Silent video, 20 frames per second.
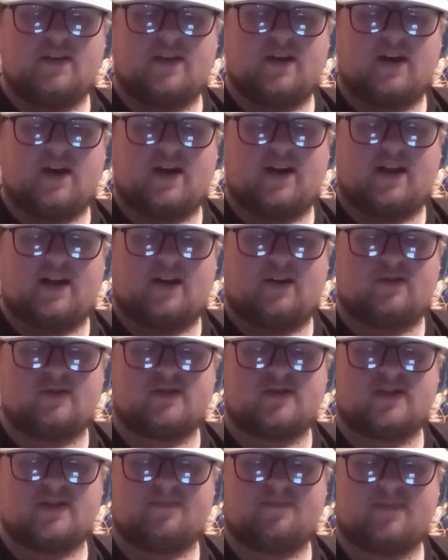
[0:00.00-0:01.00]
The Night
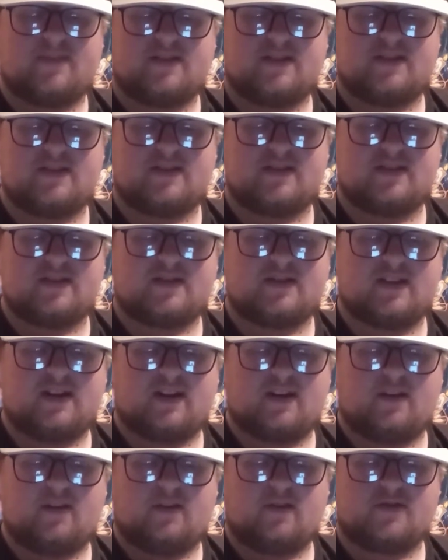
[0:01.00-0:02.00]
House. This is a
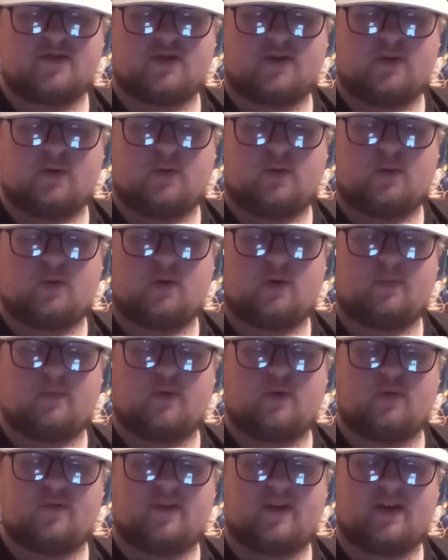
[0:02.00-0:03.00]
psychological
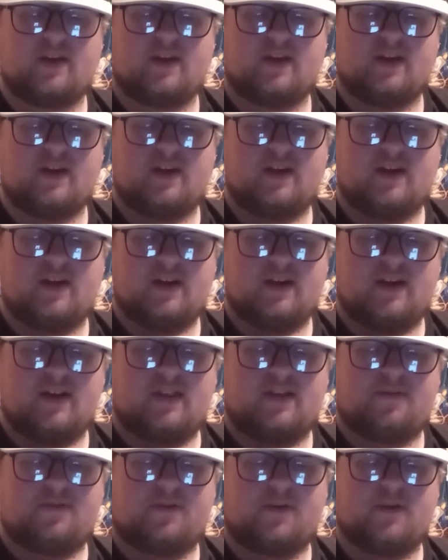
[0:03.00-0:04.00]
horror movie
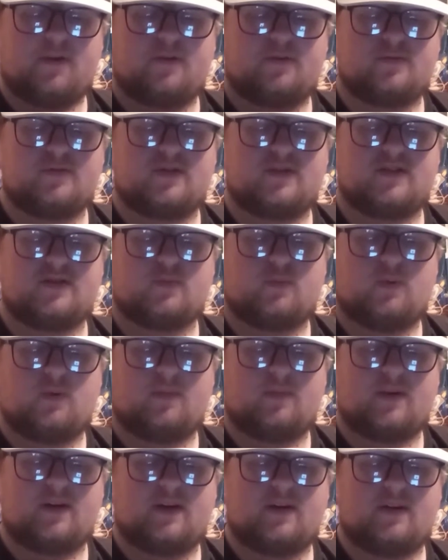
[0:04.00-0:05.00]
that follows
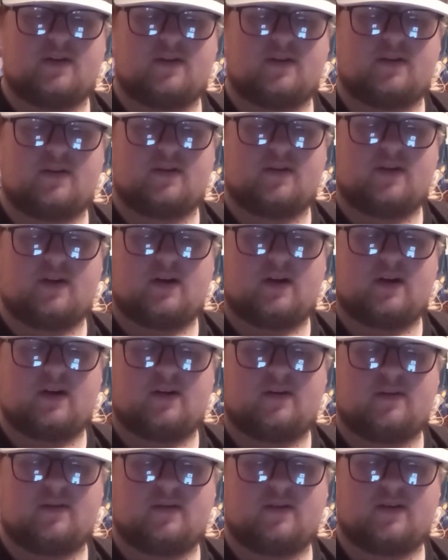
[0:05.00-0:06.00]
this woman,
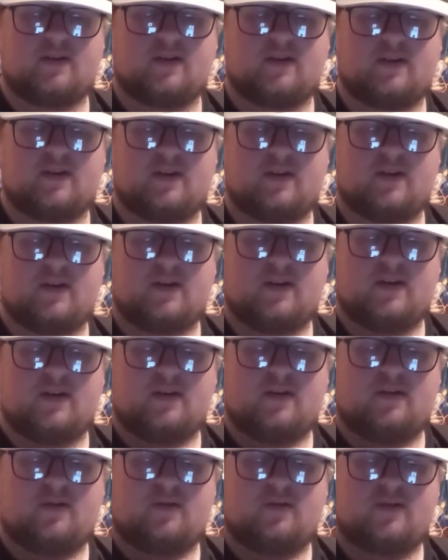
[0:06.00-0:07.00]

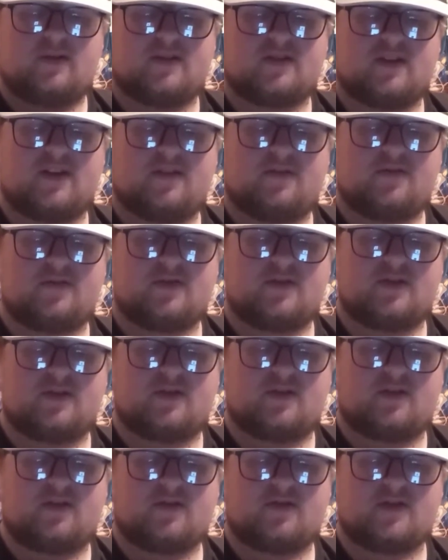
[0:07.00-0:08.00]
who
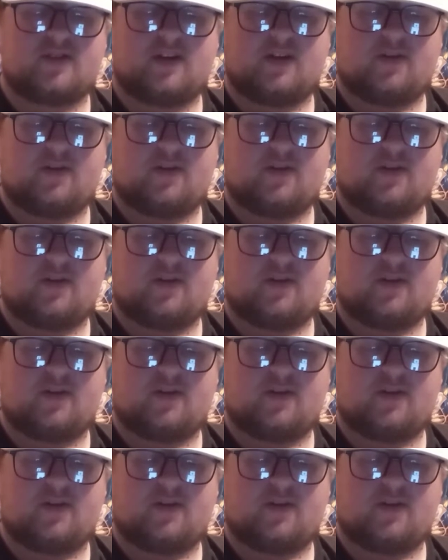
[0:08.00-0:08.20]
discovers a dark